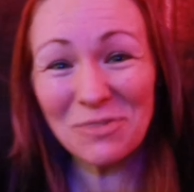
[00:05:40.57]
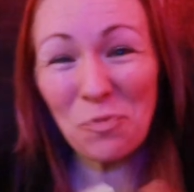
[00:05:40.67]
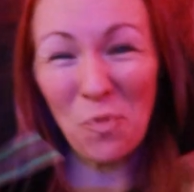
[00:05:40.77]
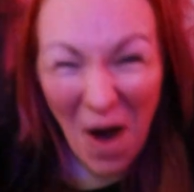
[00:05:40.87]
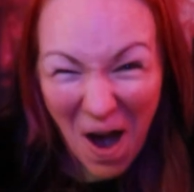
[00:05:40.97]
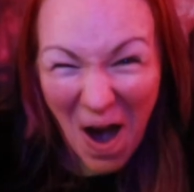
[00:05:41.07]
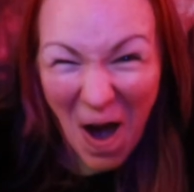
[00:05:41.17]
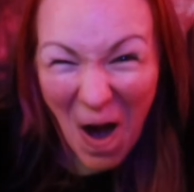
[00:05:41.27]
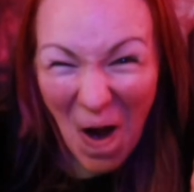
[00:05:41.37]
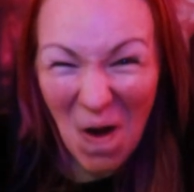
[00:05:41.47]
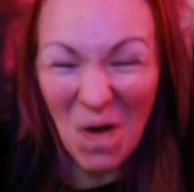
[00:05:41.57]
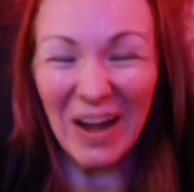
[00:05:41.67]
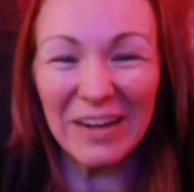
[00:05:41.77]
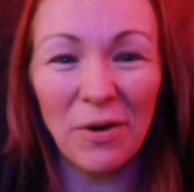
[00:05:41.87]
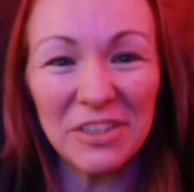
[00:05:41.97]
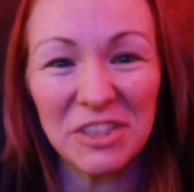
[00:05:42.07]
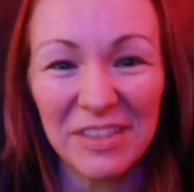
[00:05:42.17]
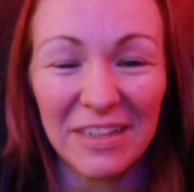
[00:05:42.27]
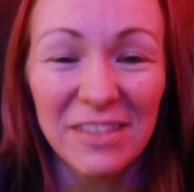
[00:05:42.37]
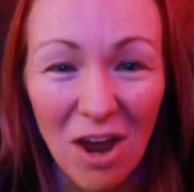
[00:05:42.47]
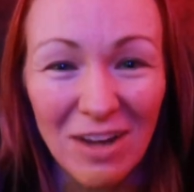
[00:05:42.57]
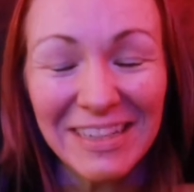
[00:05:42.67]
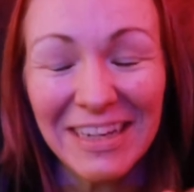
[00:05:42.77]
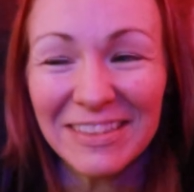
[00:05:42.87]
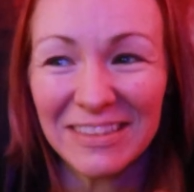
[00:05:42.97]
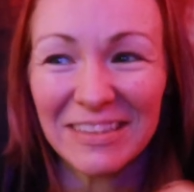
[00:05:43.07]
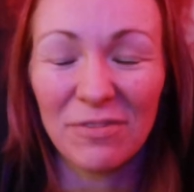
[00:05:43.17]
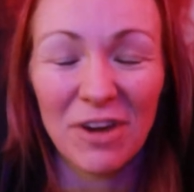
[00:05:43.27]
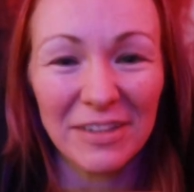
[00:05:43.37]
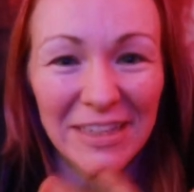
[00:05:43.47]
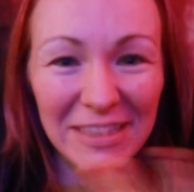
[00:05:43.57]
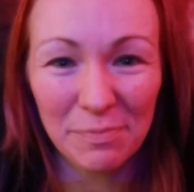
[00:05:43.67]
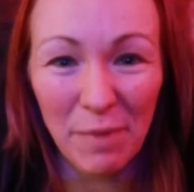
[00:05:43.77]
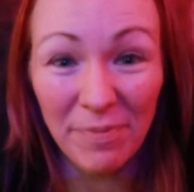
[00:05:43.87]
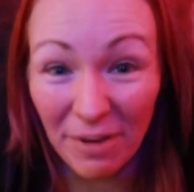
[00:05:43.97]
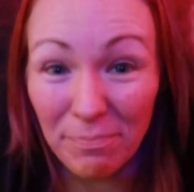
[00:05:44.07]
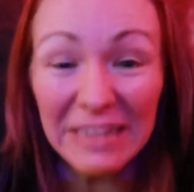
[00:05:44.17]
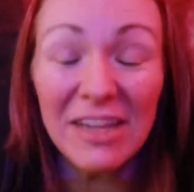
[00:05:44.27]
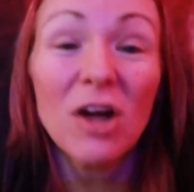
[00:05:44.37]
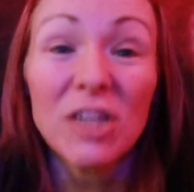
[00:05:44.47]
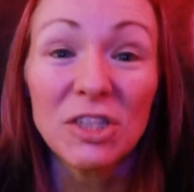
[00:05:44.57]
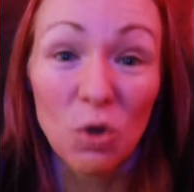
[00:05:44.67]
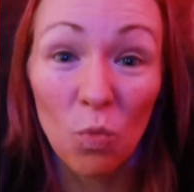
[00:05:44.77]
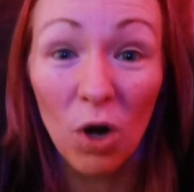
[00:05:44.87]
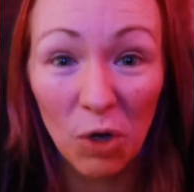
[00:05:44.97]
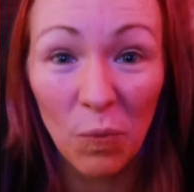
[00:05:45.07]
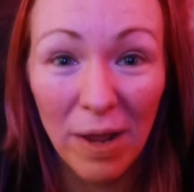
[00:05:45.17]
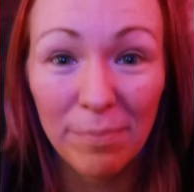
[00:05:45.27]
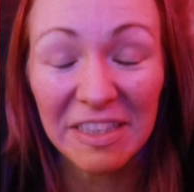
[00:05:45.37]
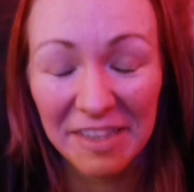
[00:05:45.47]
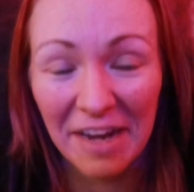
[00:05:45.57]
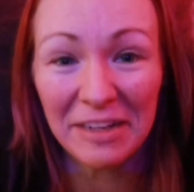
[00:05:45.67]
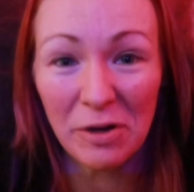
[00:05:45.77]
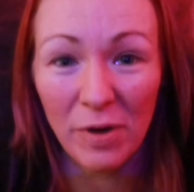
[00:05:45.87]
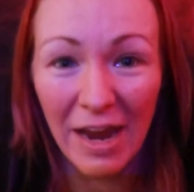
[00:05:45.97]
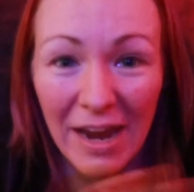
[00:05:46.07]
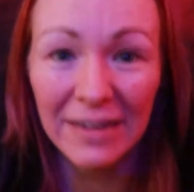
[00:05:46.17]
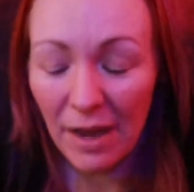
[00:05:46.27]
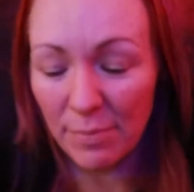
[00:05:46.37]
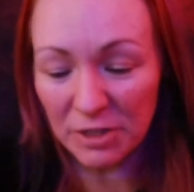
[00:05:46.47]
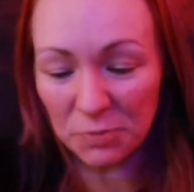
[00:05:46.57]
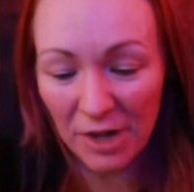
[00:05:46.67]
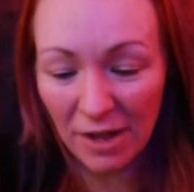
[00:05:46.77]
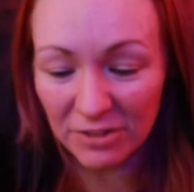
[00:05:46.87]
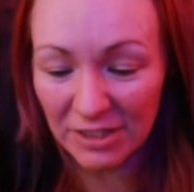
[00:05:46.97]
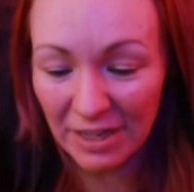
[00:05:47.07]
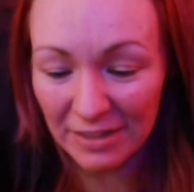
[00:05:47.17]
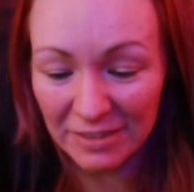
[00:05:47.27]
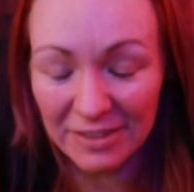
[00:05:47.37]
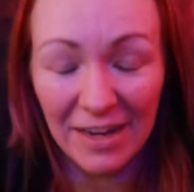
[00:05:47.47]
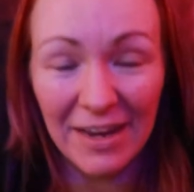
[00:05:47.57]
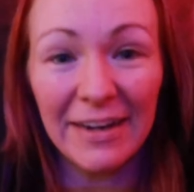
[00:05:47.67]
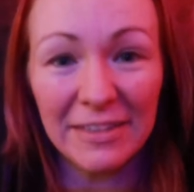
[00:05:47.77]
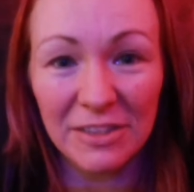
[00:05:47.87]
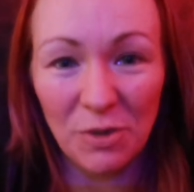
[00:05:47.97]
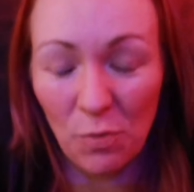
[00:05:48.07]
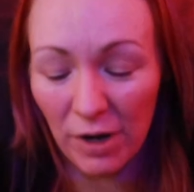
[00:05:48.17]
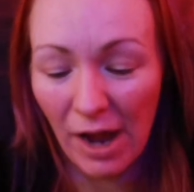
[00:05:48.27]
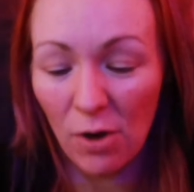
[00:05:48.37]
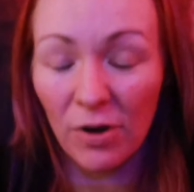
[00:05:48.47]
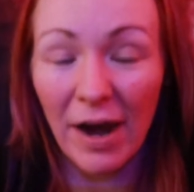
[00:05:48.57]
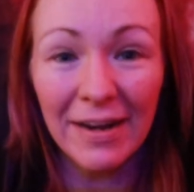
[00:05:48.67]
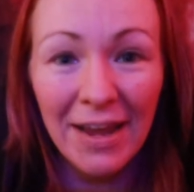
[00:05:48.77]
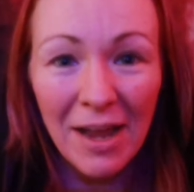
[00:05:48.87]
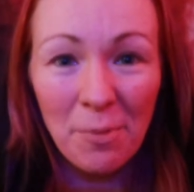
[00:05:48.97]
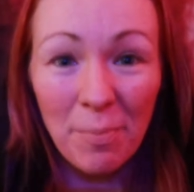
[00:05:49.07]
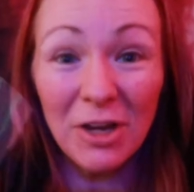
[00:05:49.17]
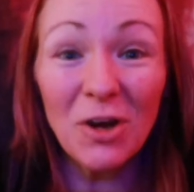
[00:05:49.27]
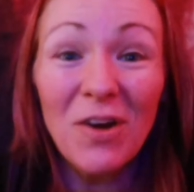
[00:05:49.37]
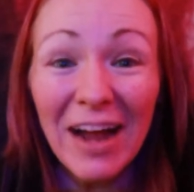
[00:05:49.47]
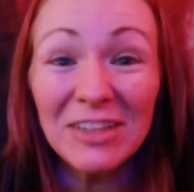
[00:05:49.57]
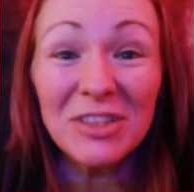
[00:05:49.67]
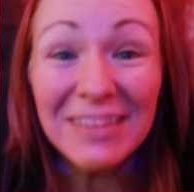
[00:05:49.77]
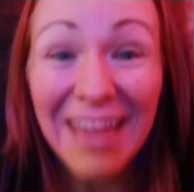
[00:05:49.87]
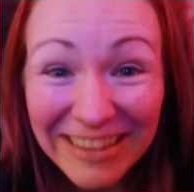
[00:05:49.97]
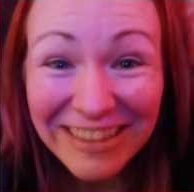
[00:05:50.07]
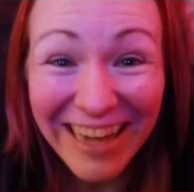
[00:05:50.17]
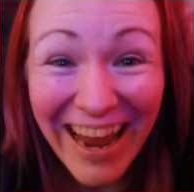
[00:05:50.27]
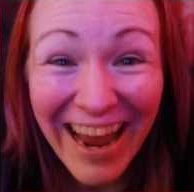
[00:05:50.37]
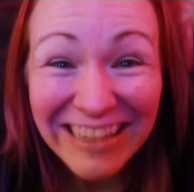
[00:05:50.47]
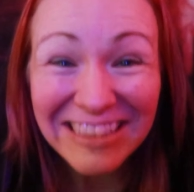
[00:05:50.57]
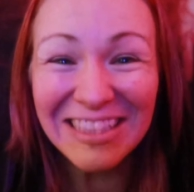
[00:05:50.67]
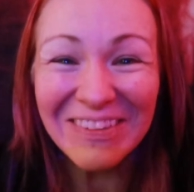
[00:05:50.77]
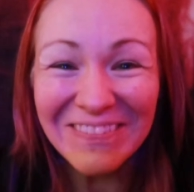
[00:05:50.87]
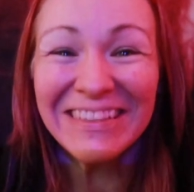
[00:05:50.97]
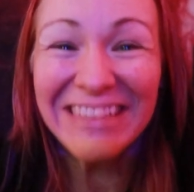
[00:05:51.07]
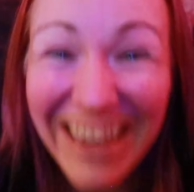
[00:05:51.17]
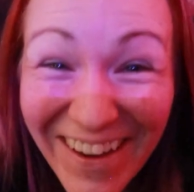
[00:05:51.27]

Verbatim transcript: Woo! I know I just said contest instead of contest. My, my tongue doesn't work when I'm excited, okay? I mispronounce things and it doesn't work out great. But congratulations to you!